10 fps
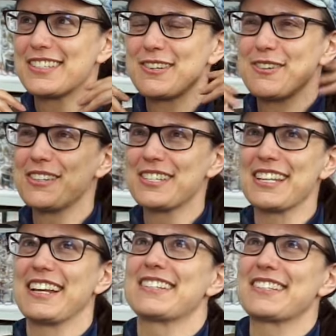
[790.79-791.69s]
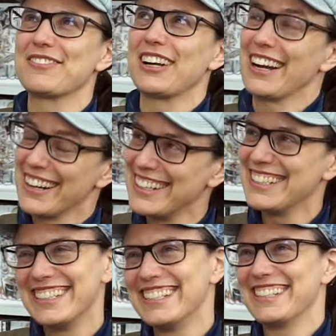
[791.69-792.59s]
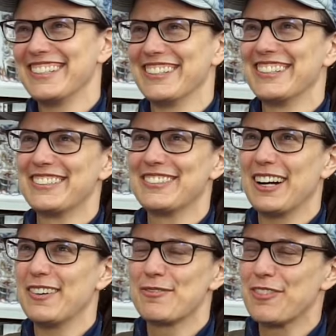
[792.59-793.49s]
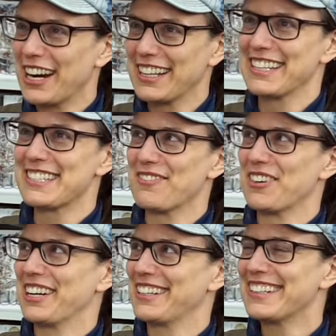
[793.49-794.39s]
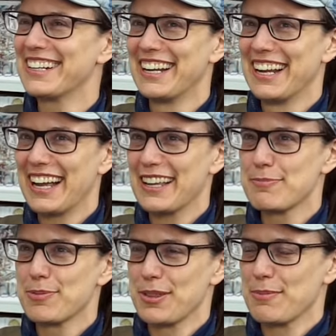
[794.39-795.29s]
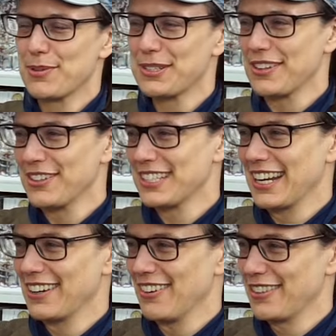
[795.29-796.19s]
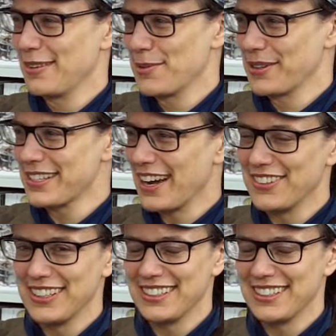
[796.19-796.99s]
huge sense of like, oh, you know, finally someone has put the book's content on the book's cover.